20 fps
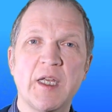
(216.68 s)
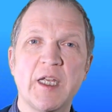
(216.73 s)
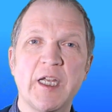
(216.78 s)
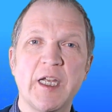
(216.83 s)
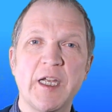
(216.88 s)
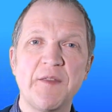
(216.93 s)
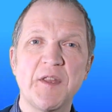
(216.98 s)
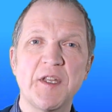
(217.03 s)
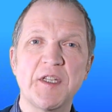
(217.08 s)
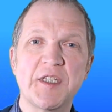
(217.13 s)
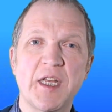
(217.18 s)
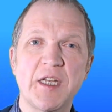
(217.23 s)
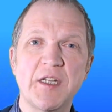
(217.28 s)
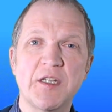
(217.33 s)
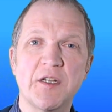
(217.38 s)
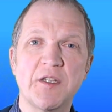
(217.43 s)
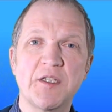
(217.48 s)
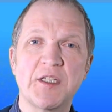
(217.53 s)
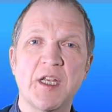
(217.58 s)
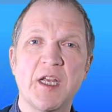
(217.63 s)
In the
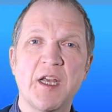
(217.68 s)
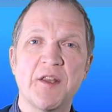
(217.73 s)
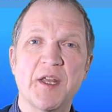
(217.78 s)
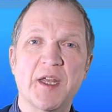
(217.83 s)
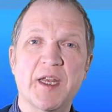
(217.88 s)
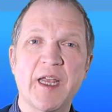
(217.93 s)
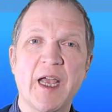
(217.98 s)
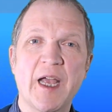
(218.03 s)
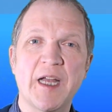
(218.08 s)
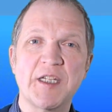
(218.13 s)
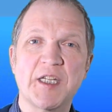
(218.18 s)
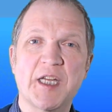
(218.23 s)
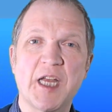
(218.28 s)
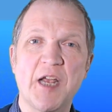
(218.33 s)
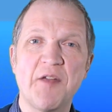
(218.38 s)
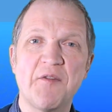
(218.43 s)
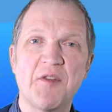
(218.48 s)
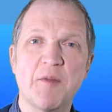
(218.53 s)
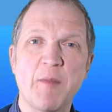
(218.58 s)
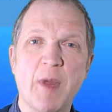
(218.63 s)
sentence, the cat
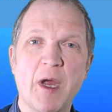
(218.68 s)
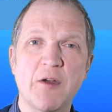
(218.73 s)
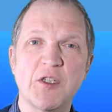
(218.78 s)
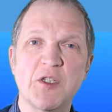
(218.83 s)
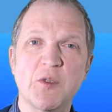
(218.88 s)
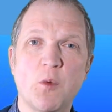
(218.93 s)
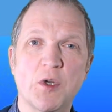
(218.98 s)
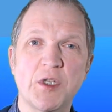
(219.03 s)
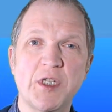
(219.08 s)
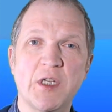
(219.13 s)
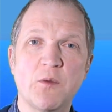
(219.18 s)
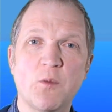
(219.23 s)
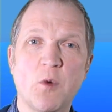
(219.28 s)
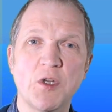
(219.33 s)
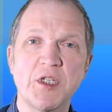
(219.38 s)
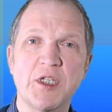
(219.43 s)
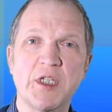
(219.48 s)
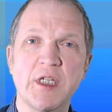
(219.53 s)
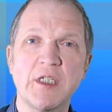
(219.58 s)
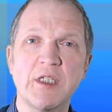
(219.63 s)
gave the mouse what it
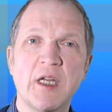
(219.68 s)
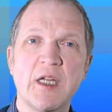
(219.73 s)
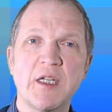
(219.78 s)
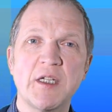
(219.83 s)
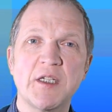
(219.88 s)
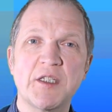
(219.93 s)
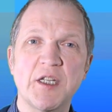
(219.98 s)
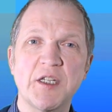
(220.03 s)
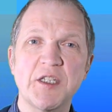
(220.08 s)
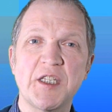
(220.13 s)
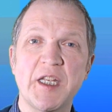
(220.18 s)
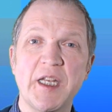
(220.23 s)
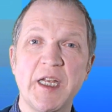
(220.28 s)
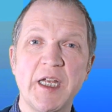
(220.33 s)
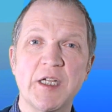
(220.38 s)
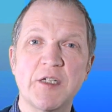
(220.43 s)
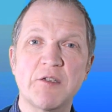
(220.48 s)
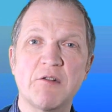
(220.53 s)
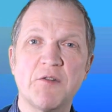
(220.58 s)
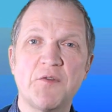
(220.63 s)
wanted, does the
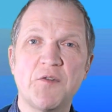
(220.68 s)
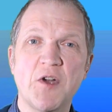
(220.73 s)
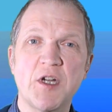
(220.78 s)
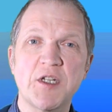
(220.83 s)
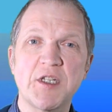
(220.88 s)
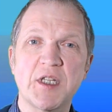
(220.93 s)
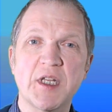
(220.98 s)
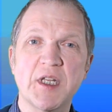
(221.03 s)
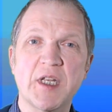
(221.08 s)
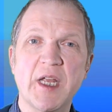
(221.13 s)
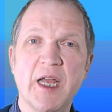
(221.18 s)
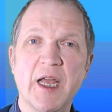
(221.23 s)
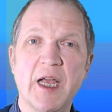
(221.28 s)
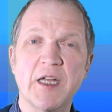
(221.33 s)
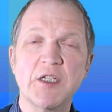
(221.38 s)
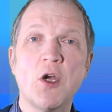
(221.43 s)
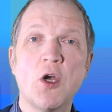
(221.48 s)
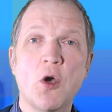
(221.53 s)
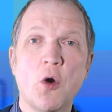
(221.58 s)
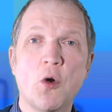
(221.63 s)
it refer to the
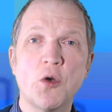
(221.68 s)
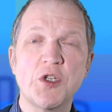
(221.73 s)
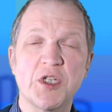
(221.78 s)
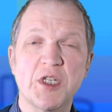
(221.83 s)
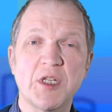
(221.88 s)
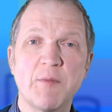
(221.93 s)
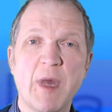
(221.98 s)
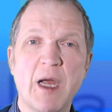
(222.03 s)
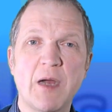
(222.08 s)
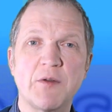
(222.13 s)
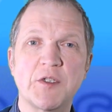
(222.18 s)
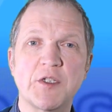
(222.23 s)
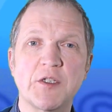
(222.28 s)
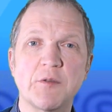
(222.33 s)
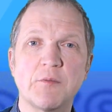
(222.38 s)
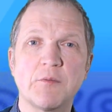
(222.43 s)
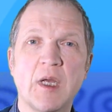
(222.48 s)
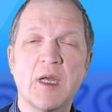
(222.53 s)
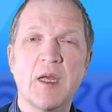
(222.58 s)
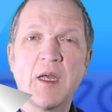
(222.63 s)
cat or to the
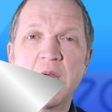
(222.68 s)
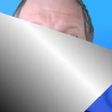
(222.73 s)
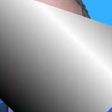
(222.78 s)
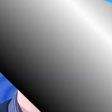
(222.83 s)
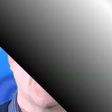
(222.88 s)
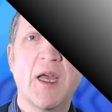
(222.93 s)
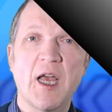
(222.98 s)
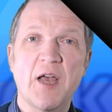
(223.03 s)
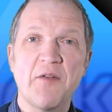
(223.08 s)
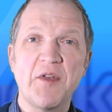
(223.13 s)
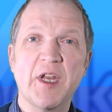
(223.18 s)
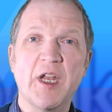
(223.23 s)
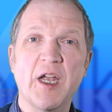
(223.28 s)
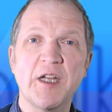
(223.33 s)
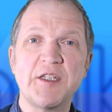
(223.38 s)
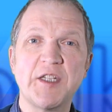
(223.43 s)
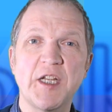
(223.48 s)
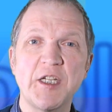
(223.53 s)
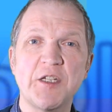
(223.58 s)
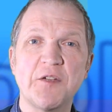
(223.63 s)
mouse? Having
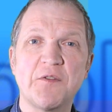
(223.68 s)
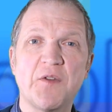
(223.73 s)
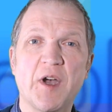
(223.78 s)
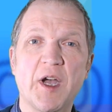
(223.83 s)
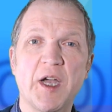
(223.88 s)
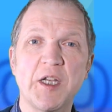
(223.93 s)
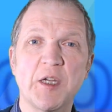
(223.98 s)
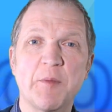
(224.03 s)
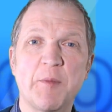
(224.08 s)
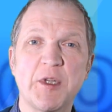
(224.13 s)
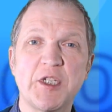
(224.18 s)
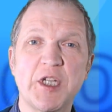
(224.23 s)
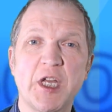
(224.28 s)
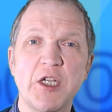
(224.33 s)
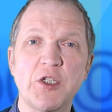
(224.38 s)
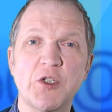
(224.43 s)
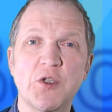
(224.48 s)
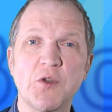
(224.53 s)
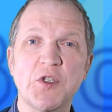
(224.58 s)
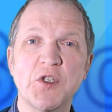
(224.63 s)
identified a
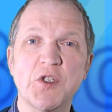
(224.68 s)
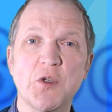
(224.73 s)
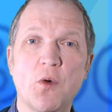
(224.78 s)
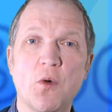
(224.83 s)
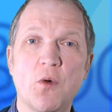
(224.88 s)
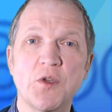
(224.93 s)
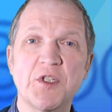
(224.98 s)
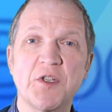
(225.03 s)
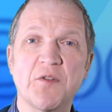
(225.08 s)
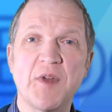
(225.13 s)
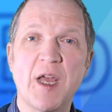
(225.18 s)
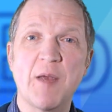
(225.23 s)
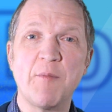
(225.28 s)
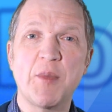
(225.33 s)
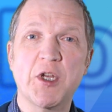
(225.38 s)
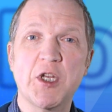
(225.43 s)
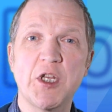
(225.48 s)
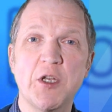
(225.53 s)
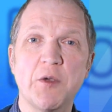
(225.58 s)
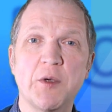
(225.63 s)
potential source of
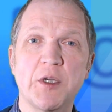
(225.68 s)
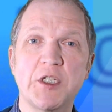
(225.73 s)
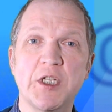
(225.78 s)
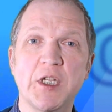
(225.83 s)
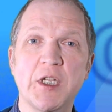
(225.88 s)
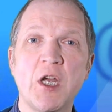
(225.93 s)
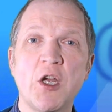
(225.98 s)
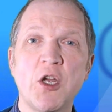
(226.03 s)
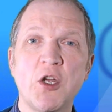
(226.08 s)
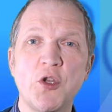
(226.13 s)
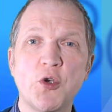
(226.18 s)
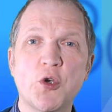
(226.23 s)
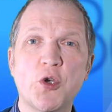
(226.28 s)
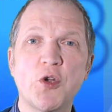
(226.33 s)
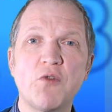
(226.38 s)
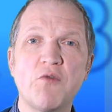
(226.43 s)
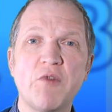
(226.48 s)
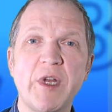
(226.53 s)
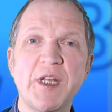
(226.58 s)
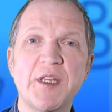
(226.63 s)
ambiguity, you
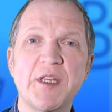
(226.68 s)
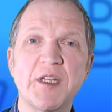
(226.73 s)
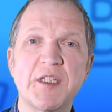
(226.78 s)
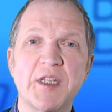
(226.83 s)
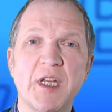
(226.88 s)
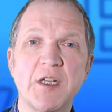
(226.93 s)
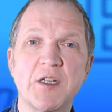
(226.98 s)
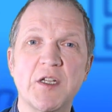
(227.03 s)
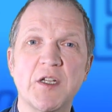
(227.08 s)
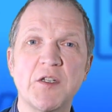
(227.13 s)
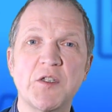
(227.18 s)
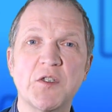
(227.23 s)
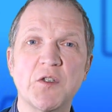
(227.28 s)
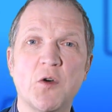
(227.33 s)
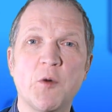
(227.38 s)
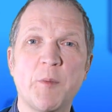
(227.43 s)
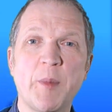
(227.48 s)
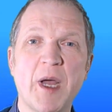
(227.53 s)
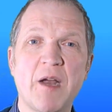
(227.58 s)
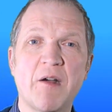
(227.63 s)
can read the sentence
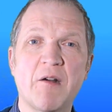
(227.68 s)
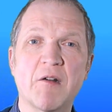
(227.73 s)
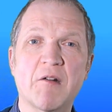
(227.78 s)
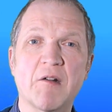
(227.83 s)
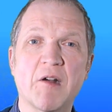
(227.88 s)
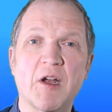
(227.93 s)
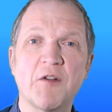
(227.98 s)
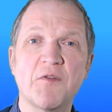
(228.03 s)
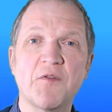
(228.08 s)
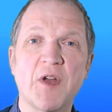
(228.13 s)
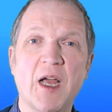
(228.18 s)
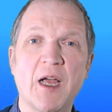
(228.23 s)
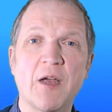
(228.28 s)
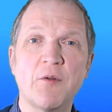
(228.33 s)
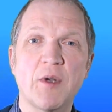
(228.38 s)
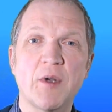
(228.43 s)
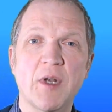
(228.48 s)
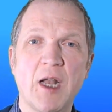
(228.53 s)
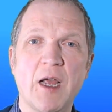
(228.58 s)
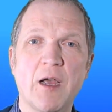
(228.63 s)
or paragraph
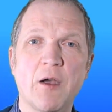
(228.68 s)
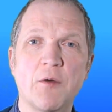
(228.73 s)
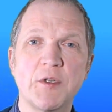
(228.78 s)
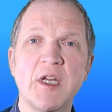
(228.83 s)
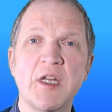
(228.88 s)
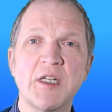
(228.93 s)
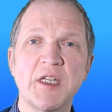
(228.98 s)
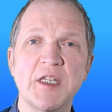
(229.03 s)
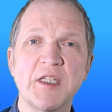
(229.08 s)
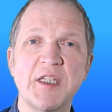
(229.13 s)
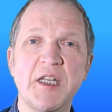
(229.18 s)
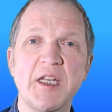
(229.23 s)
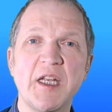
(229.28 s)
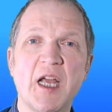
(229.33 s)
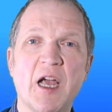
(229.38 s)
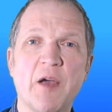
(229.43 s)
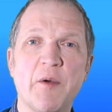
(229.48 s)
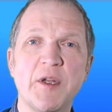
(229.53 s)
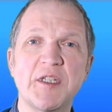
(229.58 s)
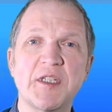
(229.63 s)
out loud to see
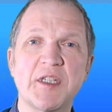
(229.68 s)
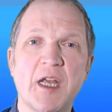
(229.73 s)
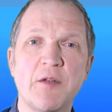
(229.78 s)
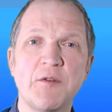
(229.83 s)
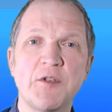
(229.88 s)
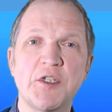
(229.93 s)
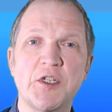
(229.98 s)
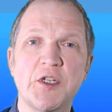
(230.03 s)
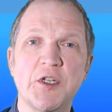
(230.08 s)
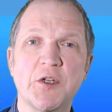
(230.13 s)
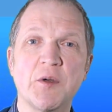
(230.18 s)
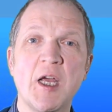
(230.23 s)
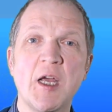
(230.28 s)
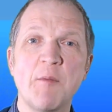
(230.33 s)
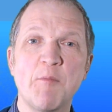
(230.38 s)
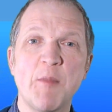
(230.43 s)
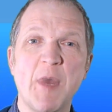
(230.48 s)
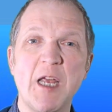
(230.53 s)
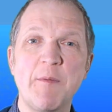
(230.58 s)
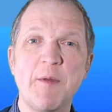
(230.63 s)
how it sounds to you,
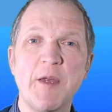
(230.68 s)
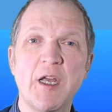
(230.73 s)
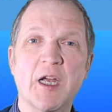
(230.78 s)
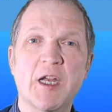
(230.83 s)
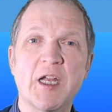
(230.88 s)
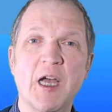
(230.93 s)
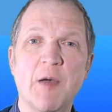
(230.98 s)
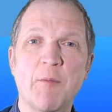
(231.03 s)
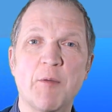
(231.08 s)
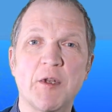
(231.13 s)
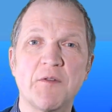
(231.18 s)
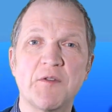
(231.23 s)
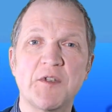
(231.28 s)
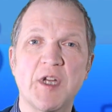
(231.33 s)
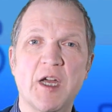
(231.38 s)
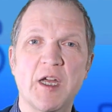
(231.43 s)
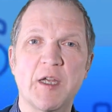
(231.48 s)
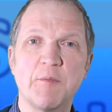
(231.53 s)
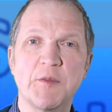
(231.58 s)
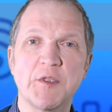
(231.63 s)
maybe a couple of
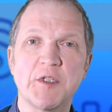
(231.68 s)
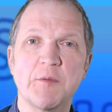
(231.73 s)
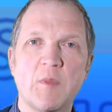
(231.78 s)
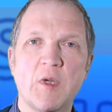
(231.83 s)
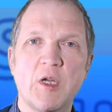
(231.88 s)
times.